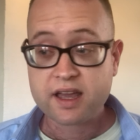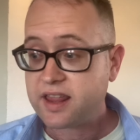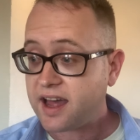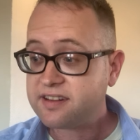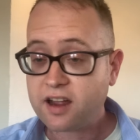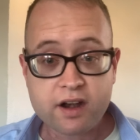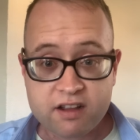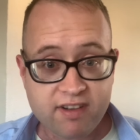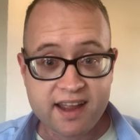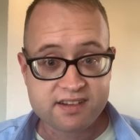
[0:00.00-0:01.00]
That's the
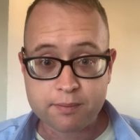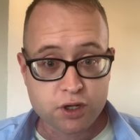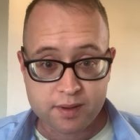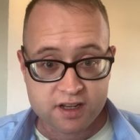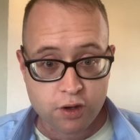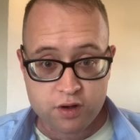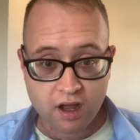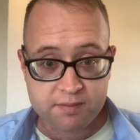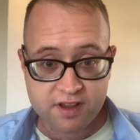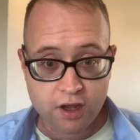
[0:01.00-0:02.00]
only reason I'm doing two
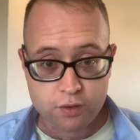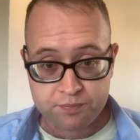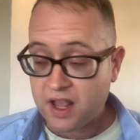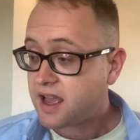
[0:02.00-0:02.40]
times two.